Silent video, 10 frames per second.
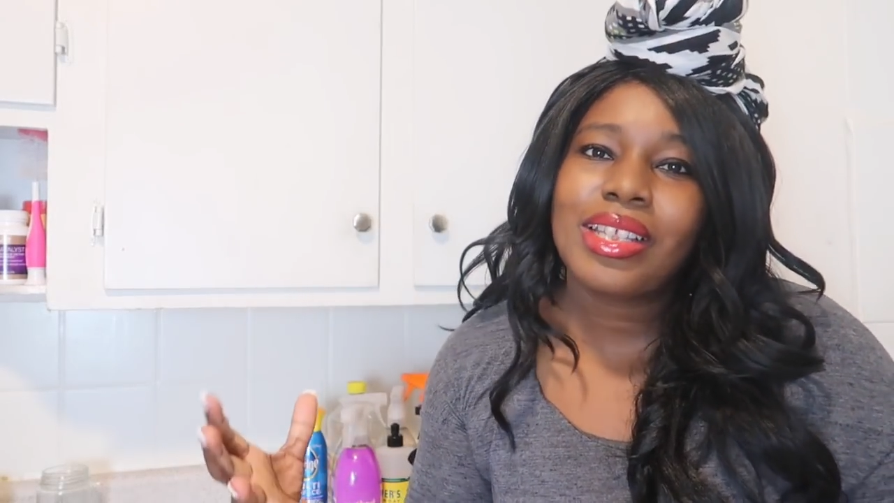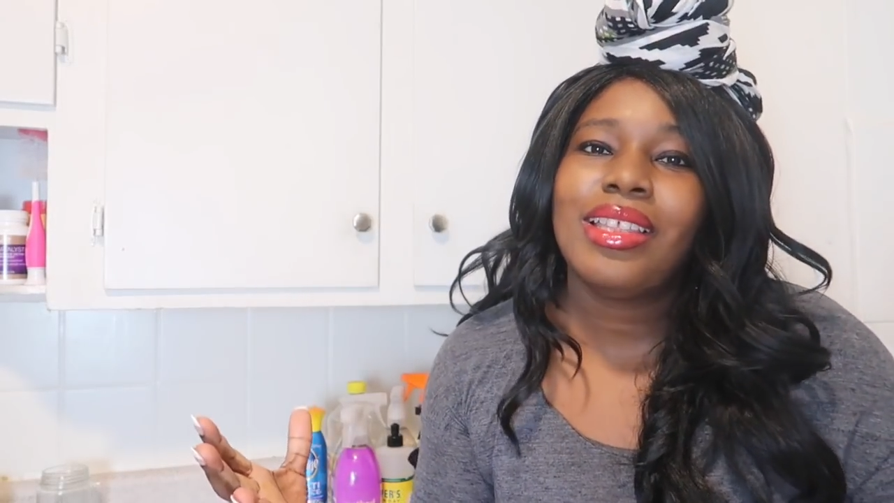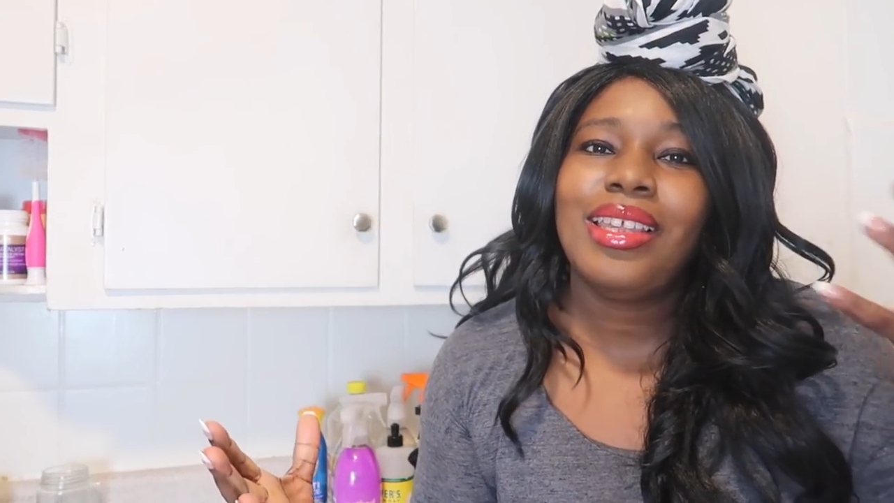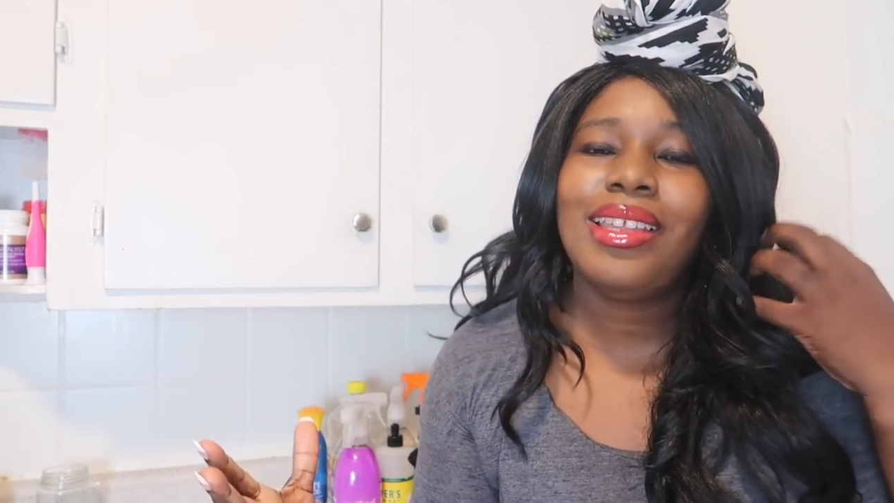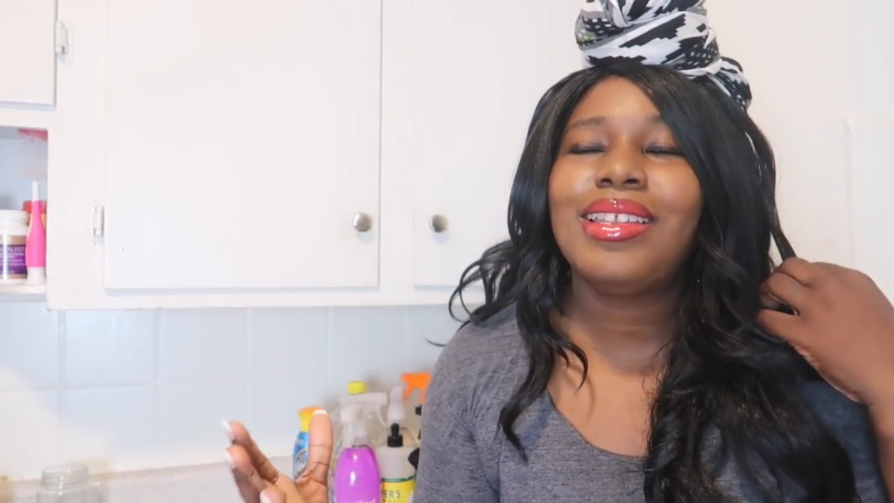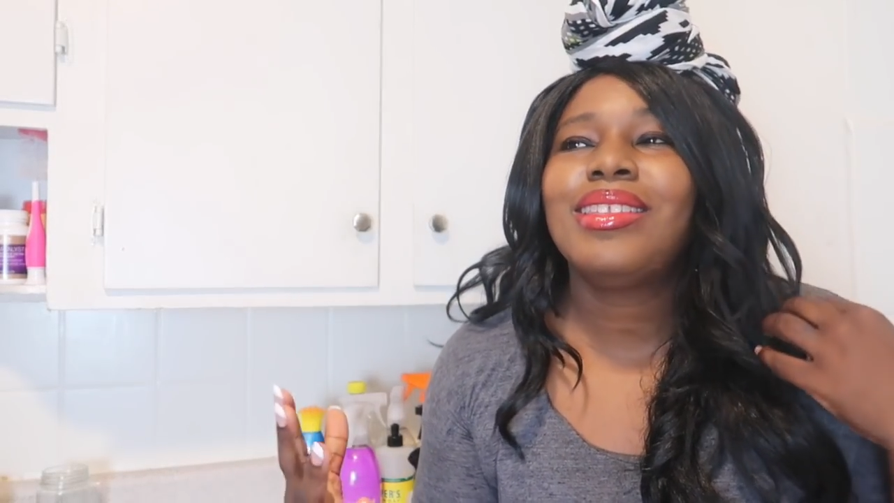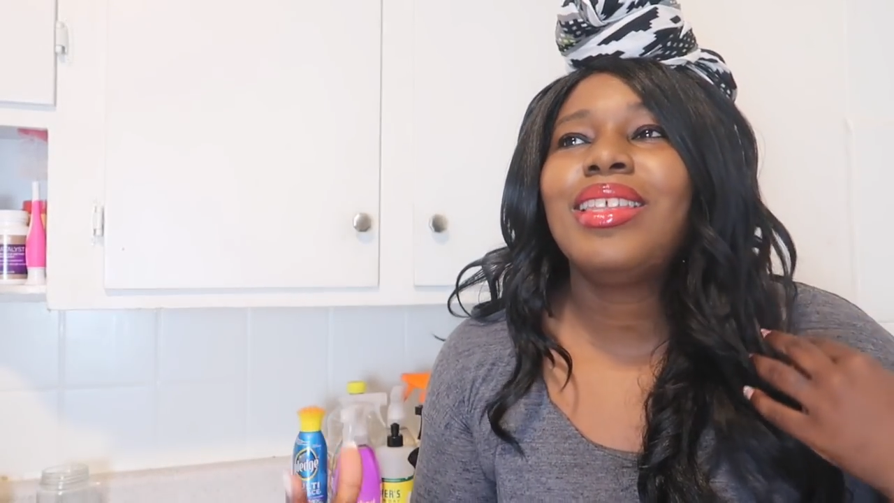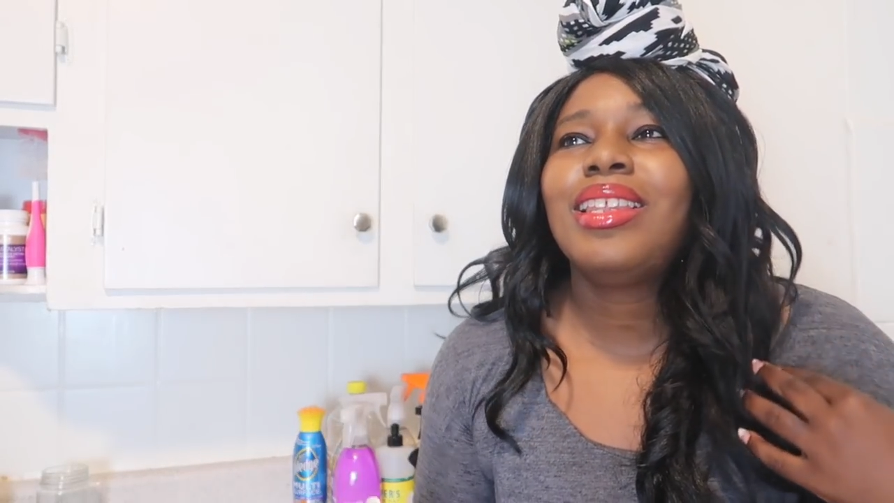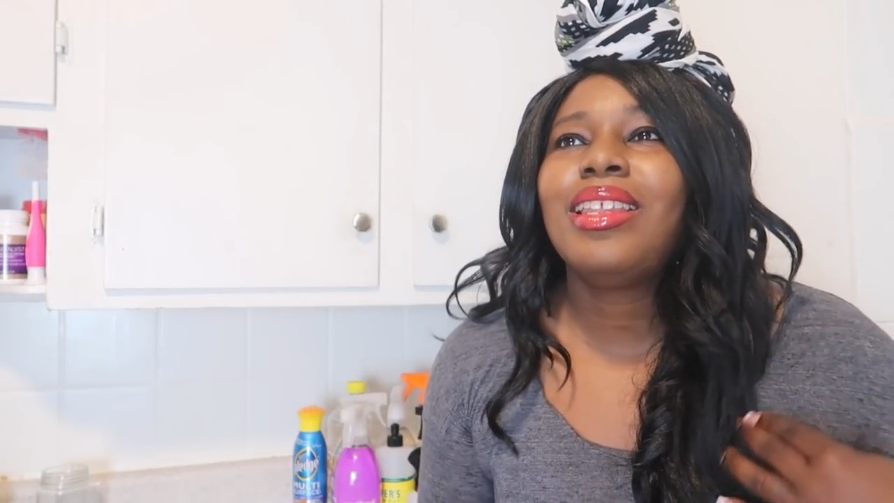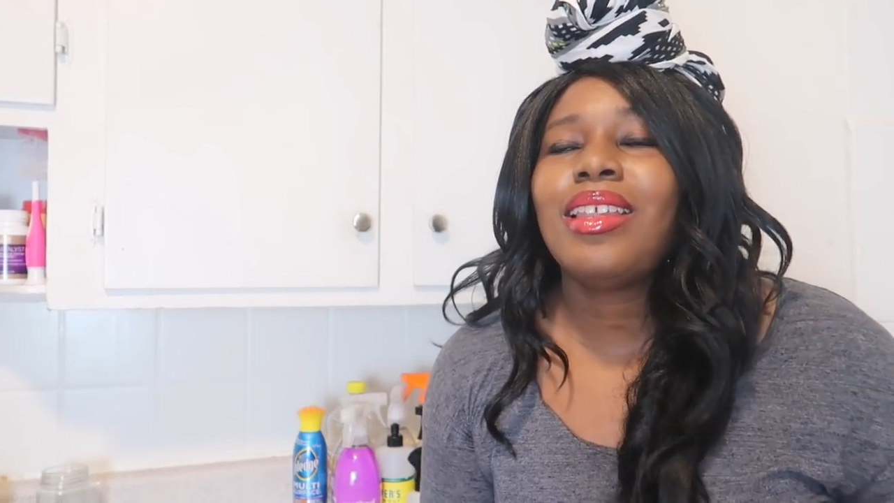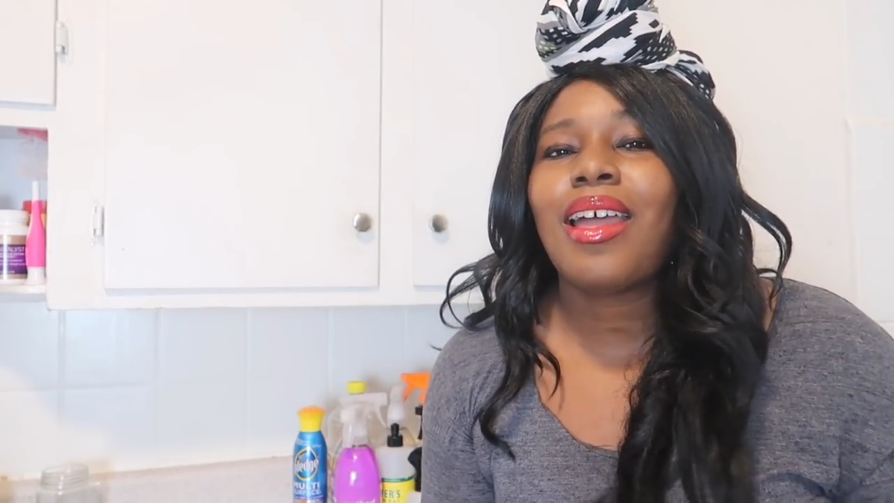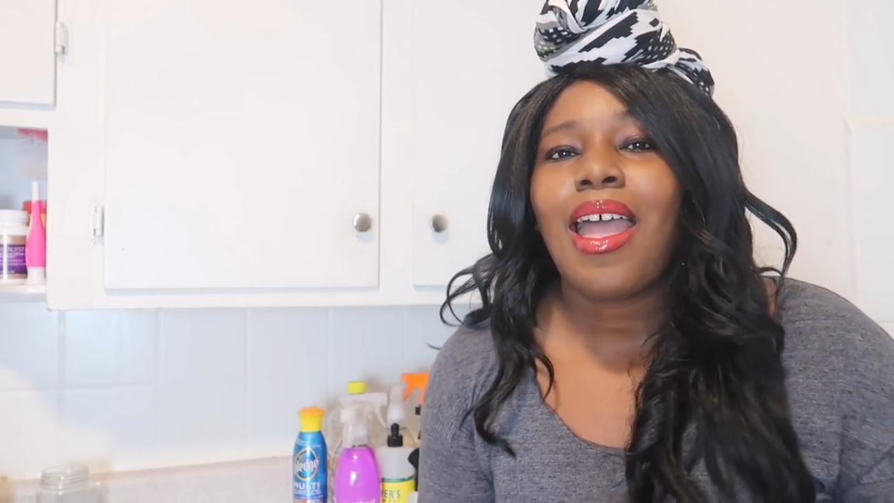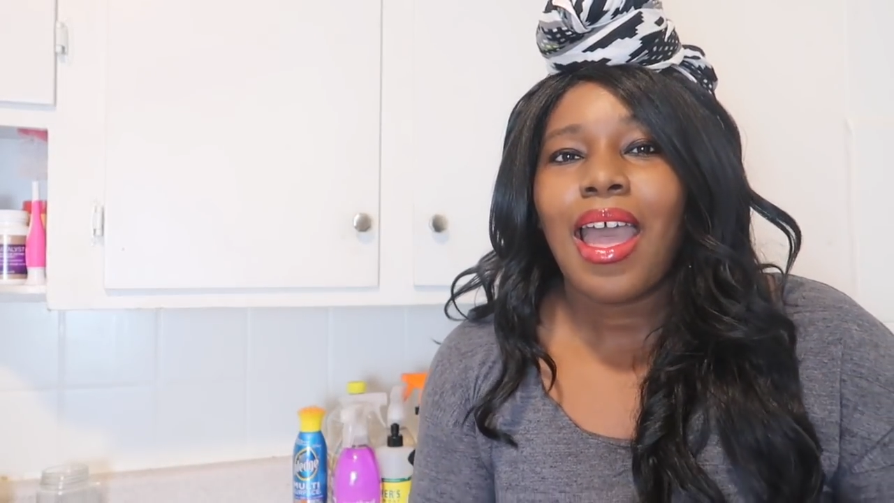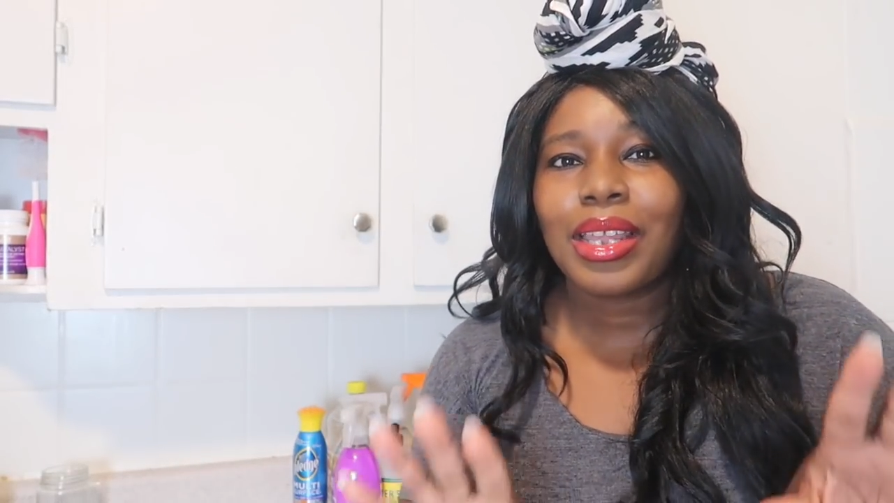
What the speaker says: to clean and da da da.